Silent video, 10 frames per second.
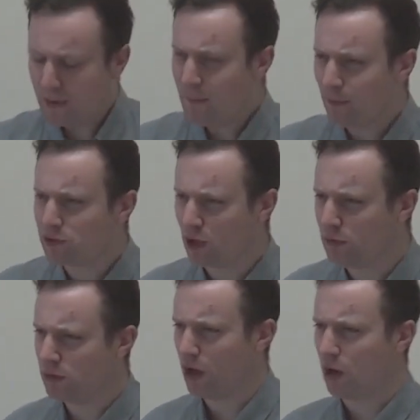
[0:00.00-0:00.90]
uh, people
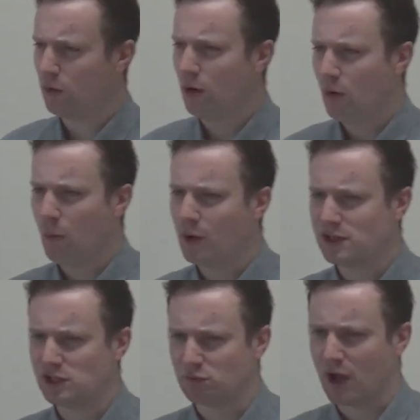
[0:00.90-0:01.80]
don't know
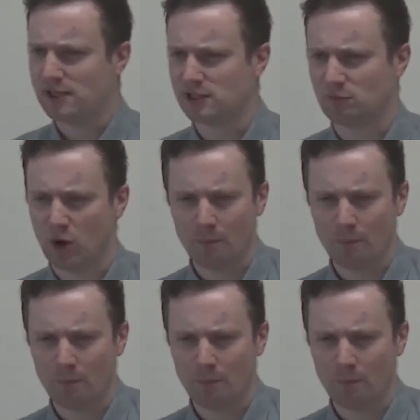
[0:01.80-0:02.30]
what is right and